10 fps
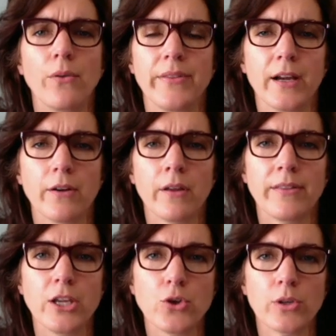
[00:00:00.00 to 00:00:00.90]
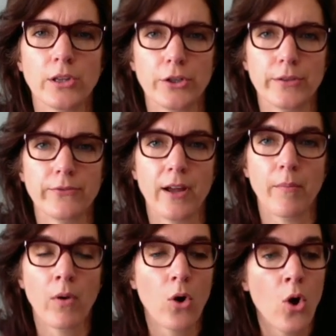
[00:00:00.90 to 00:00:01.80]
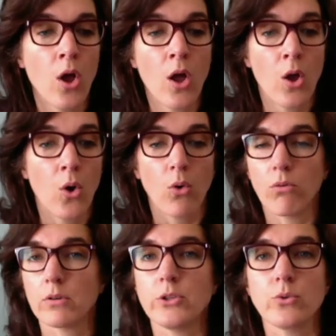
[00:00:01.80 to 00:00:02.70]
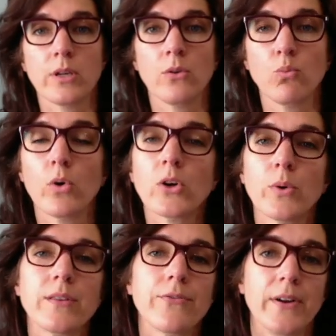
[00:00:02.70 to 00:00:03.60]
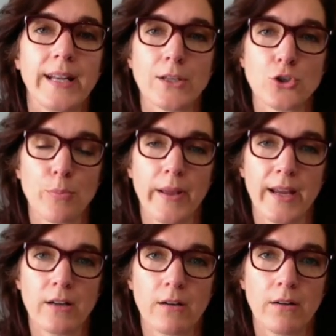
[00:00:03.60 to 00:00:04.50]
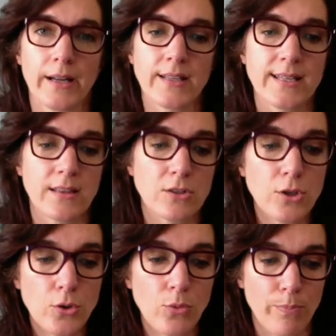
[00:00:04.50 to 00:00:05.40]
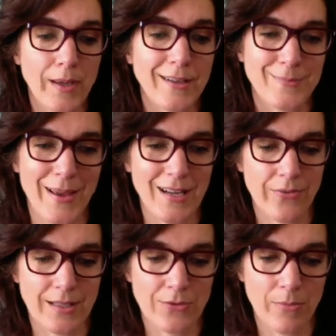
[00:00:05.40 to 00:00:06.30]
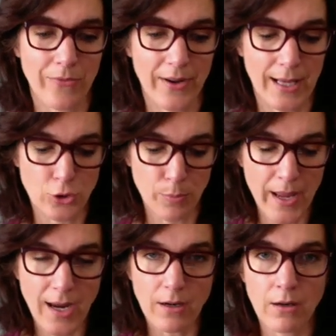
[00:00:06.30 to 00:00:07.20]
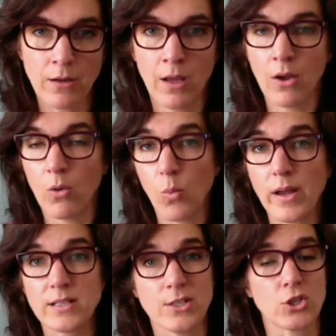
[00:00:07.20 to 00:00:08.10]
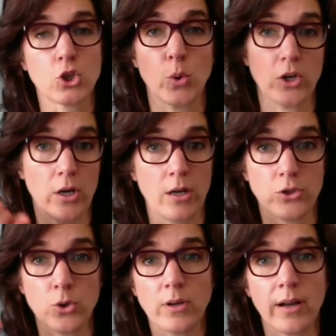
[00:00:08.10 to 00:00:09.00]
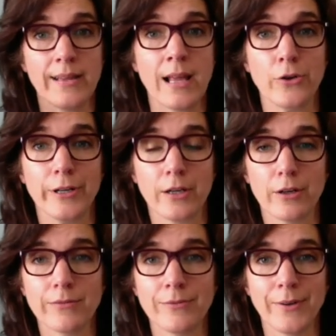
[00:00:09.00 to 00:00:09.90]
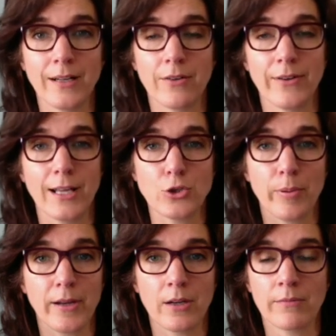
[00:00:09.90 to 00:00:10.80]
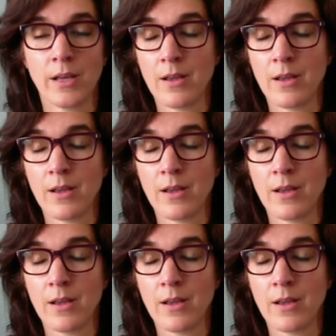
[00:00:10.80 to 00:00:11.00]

out there that you can learn from. Or you can work with a financial planner. And I'd say the two biggest benefits from the financial planner, one is just short, shortcutting that learning curve, right? A financial planner